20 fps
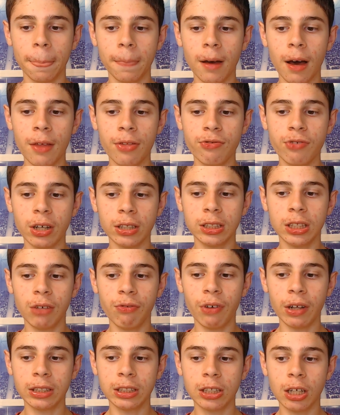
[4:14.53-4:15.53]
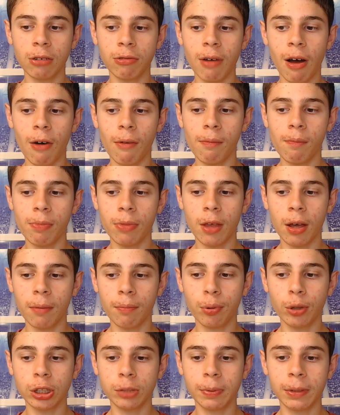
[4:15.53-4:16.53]
the Jets' defense is going to go out
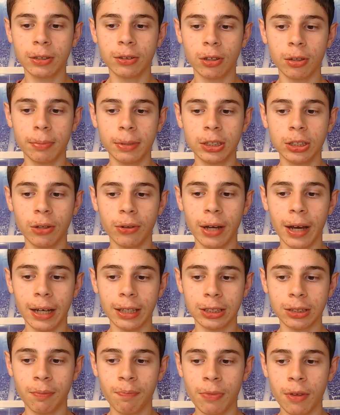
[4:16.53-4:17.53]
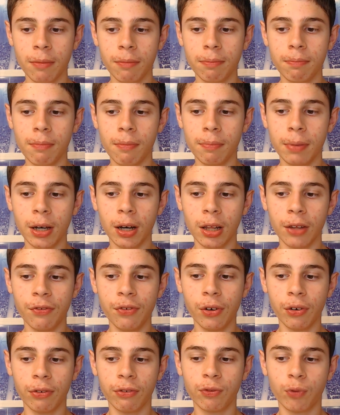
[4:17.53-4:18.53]
points because they're going to be so gassed being on the
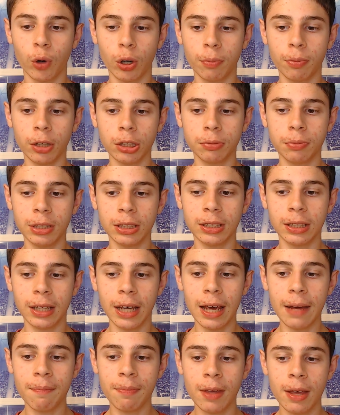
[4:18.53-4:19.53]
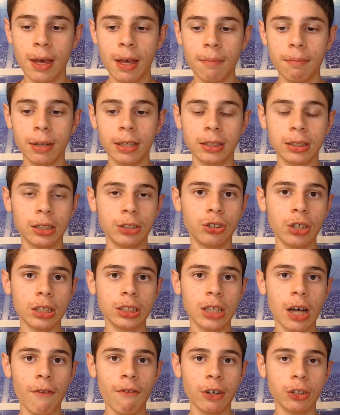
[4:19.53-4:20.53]
field for 40-plus minutes of the game, because the
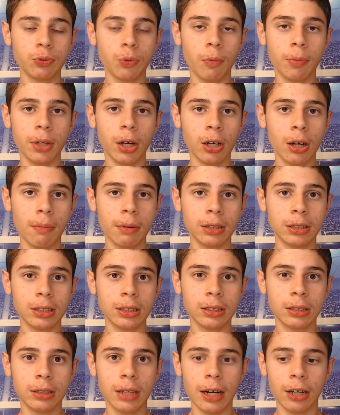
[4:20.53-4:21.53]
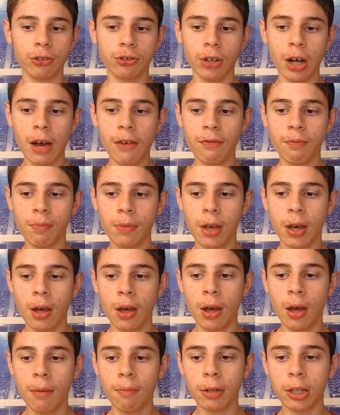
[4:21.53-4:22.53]
Jets' offense will be unable to sustain a drive.
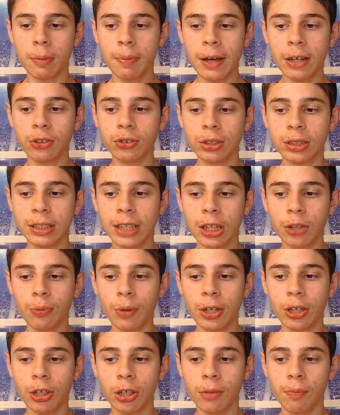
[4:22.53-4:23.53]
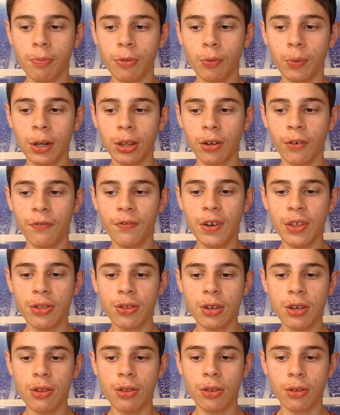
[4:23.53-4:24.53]
But the Patriots get the win here, winning their
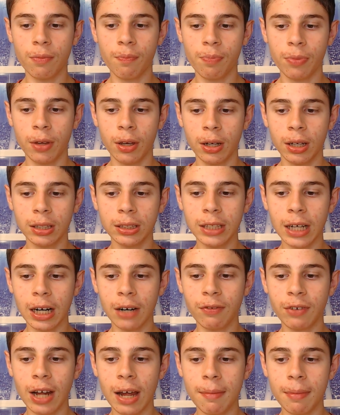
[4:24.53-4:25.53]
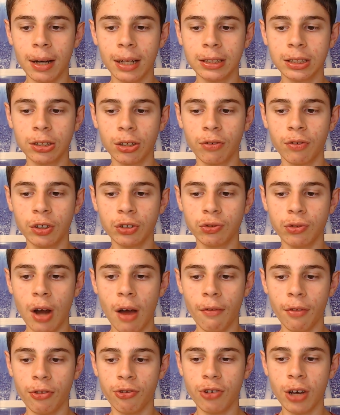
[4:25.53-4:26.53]
15th consecutive game against their division
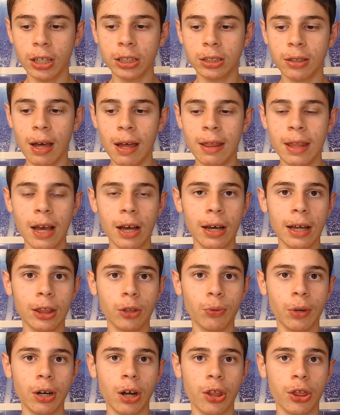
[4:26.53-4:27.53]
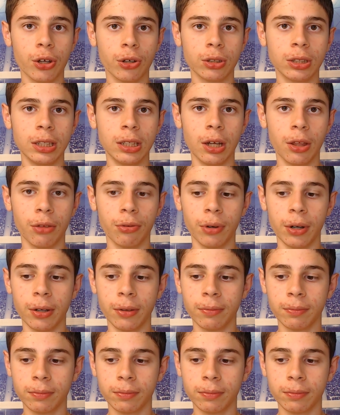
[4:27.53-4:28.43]
rival, the Jets, and they get the win at 13-3.